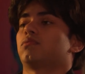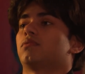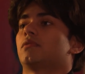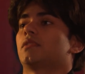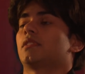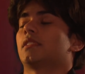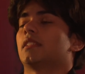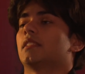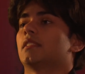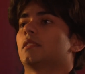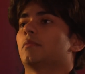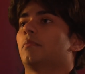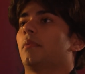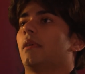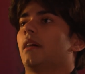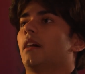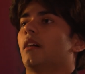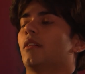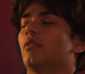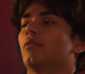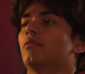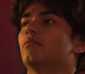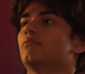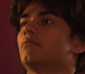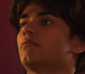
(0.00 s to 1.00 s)
Since
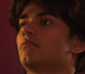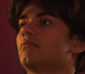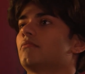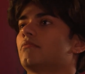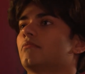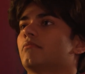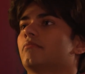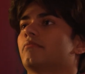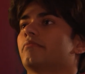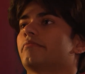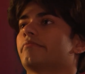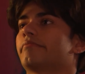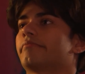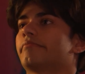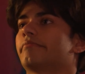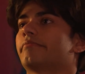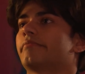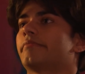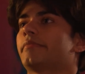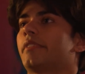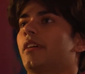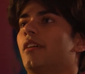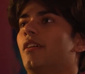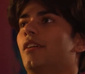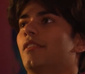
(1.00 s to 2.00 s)
about
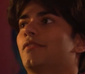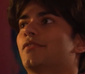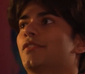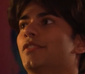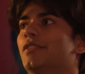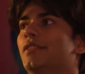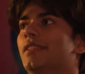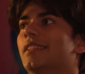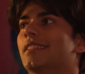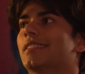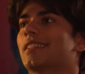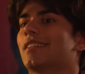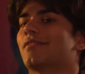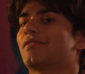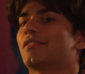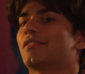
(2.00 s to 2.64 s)
2:30 this